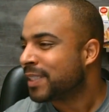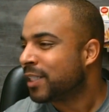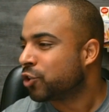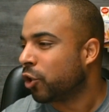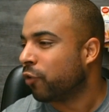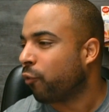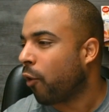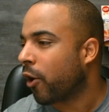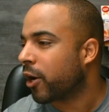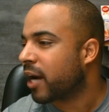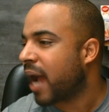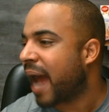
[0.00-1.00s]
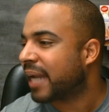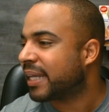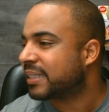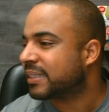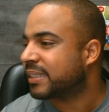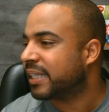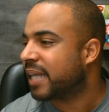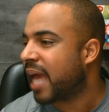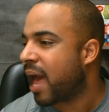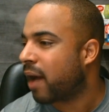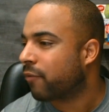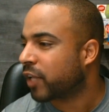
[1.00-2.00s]
Truth Warrior, I didn't see the
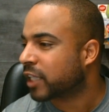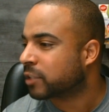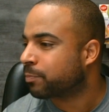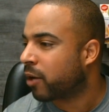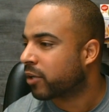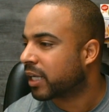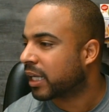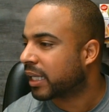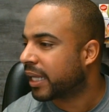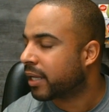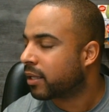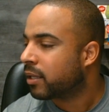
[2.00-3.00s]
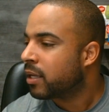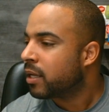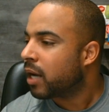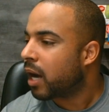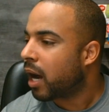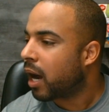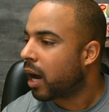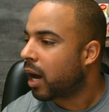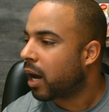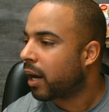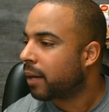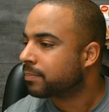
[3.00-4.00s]
Afflex belt in the link.
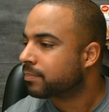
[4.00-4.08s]
No,